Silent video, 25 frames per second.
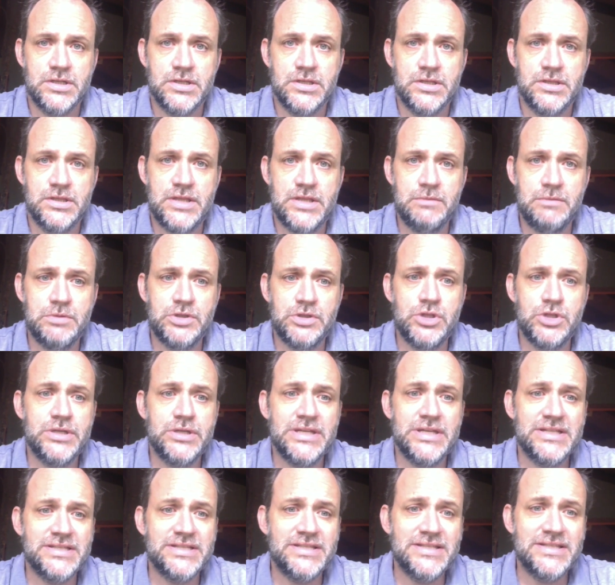They would look
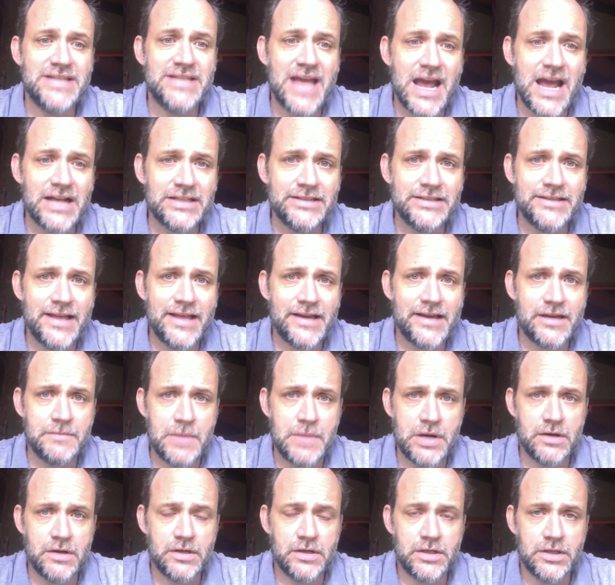exactly like
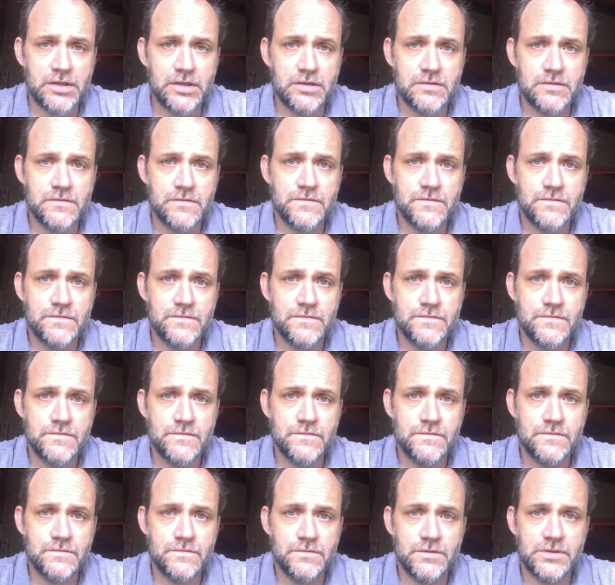America
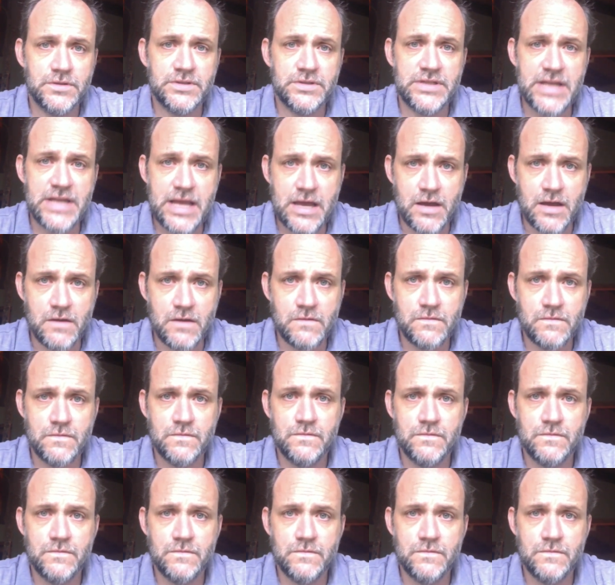looks now,